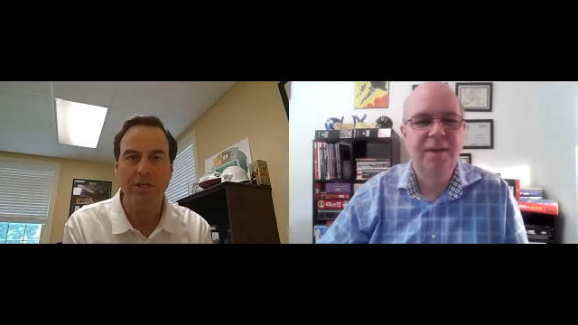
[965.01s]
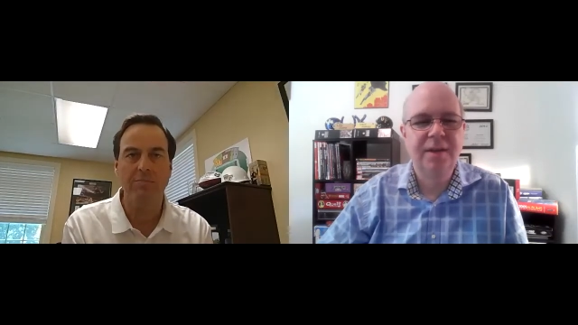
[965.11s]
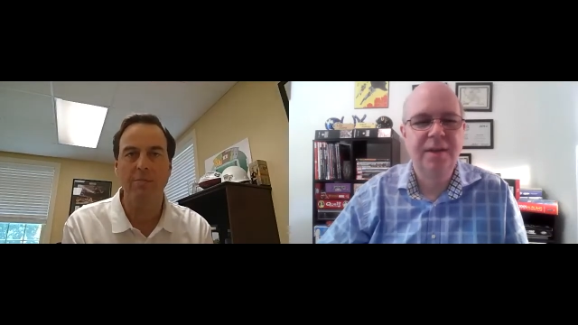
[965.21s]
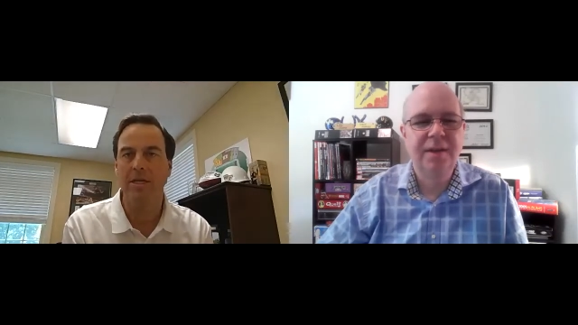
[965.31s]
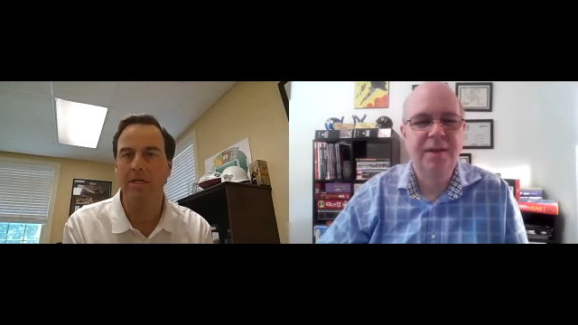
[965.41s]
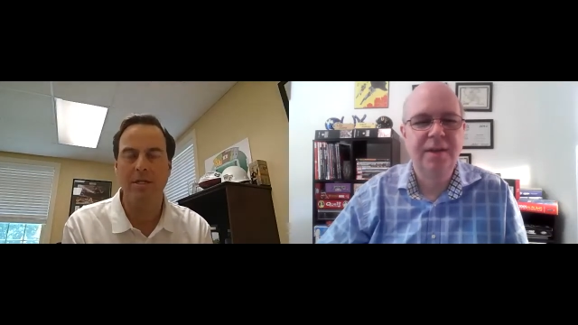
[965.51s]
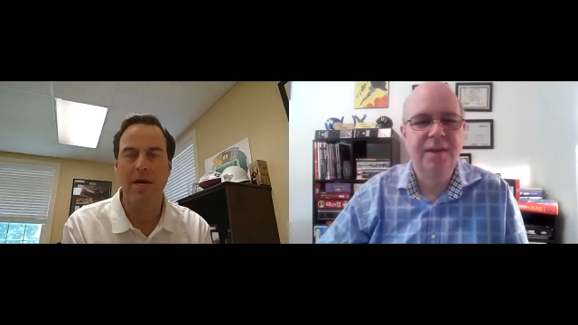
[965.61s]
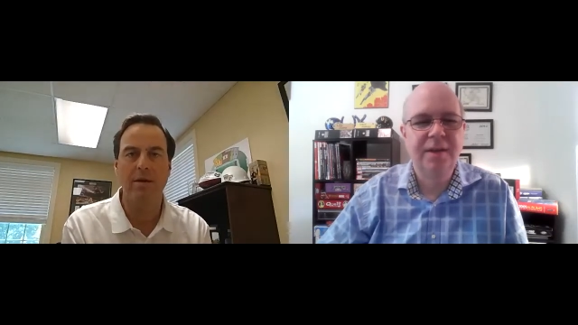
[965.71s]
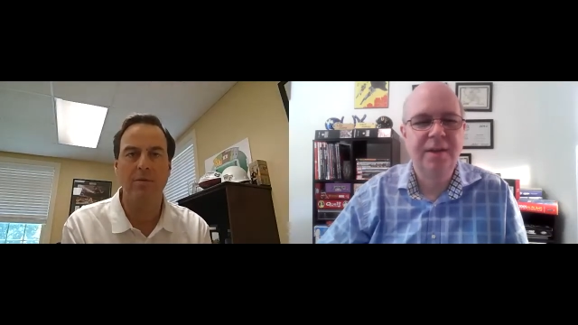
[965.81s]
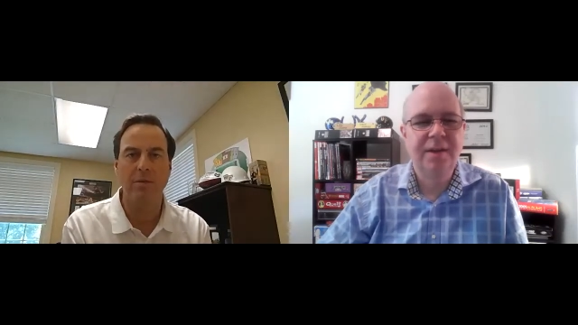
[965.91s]
Speaker 1: but it's not a
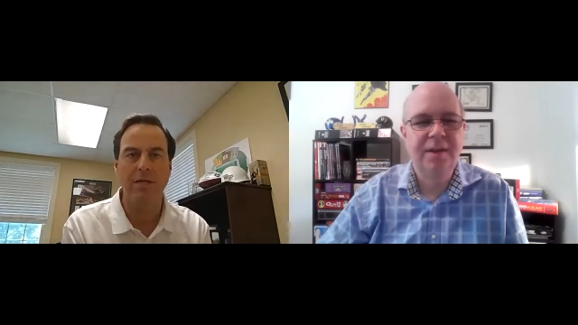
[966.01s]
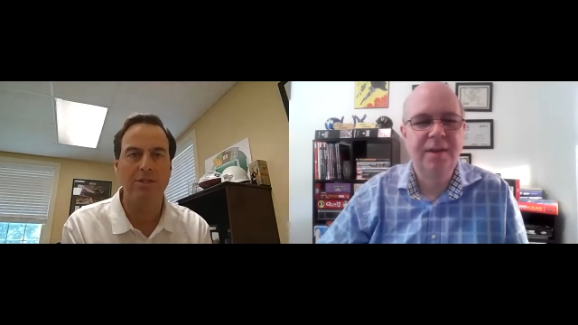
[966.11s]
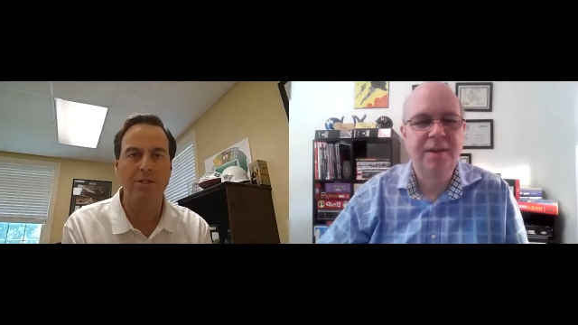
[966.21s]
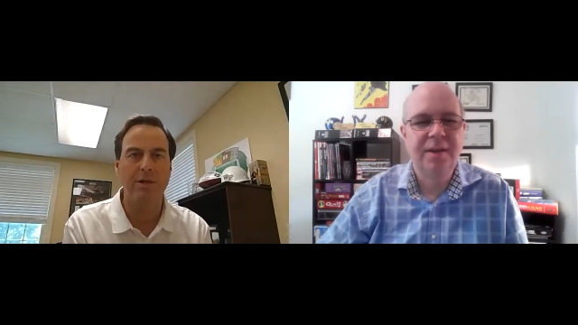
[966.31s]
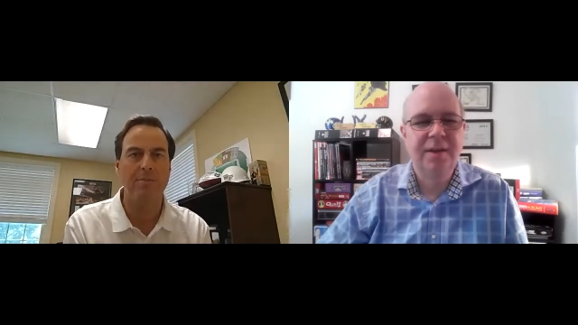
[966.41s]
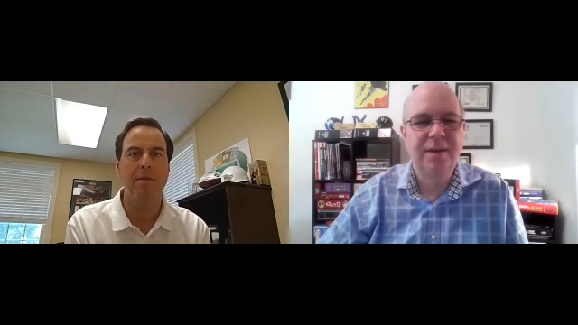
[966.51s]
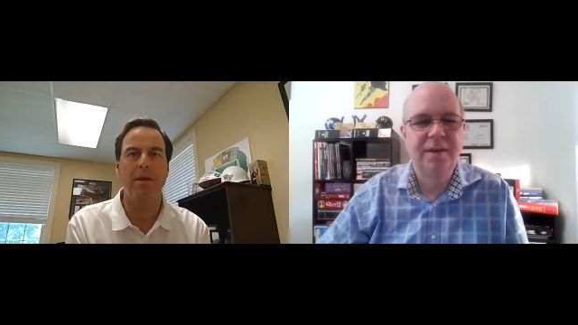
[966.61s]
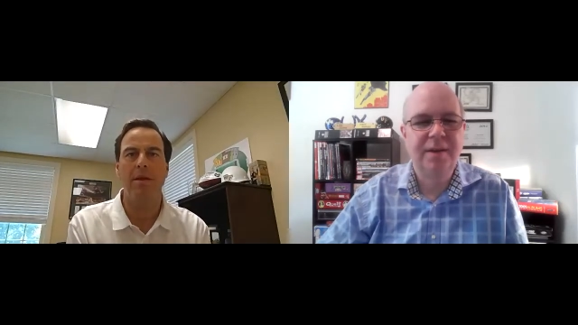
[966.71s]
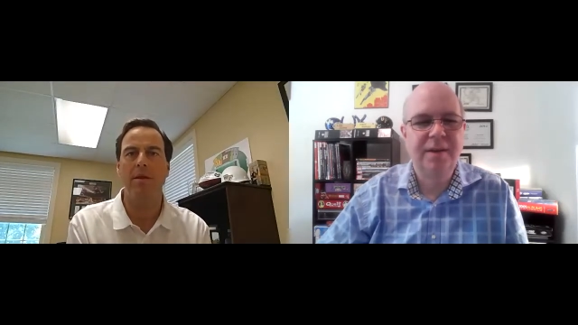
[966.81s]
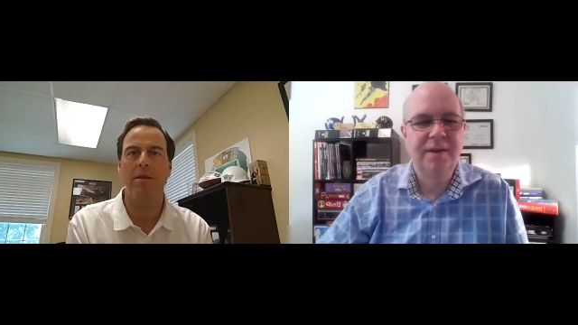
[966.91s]
relationship that
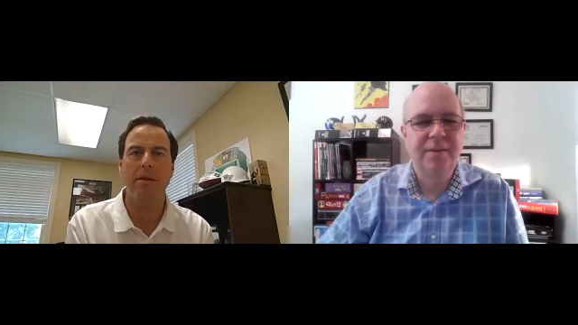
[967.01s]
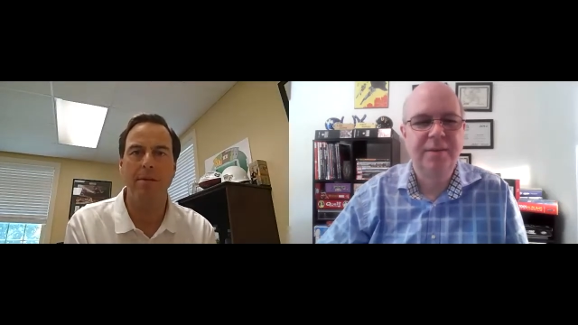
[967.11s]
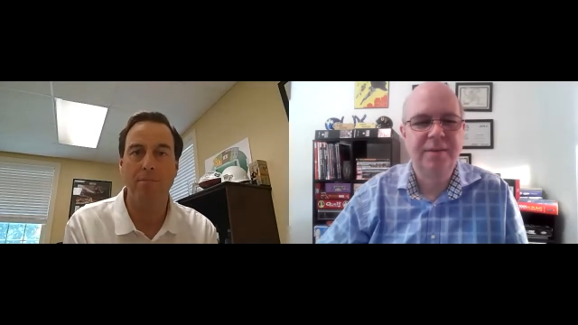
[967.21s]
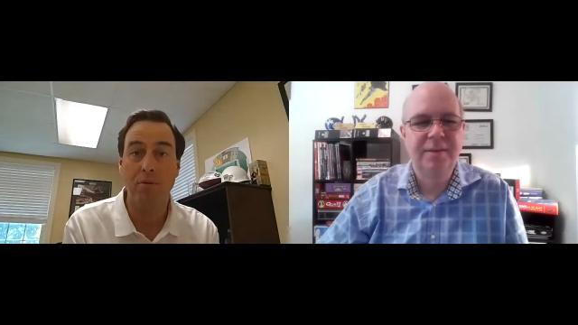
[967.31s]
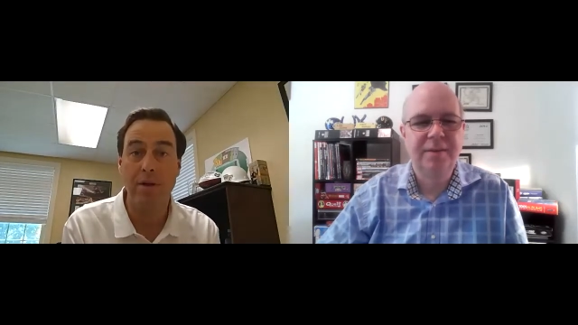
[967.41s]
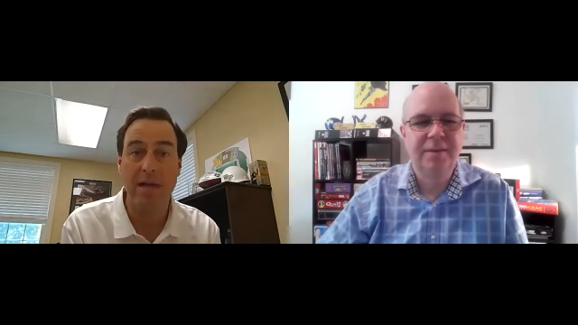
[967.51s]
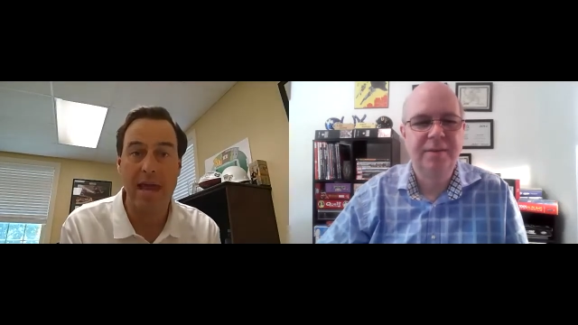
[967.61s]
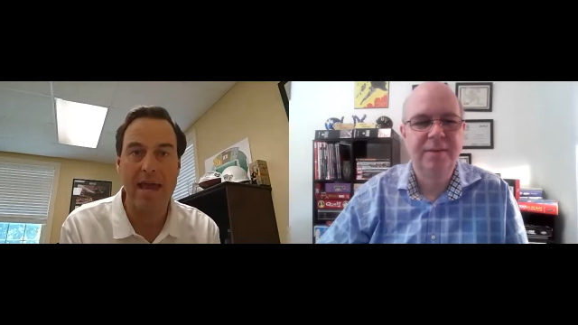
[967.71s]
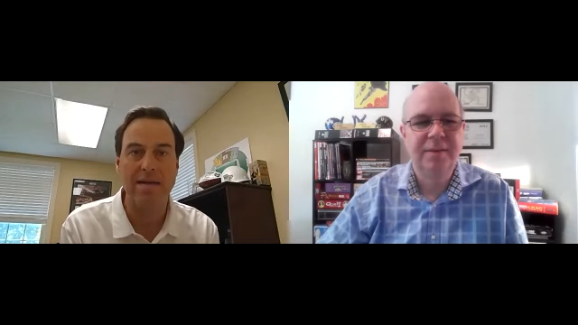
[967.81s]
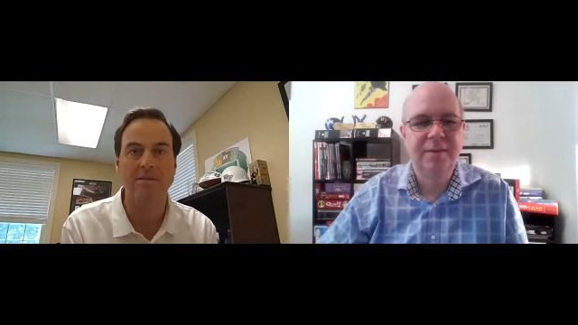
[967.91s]

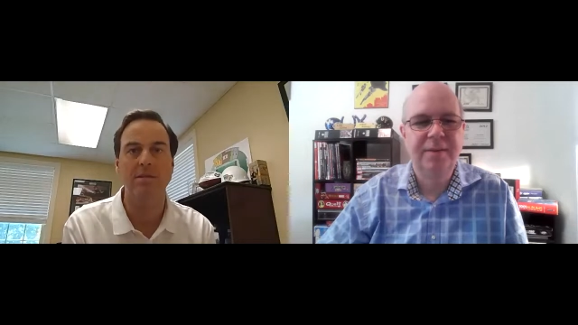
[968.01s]
precast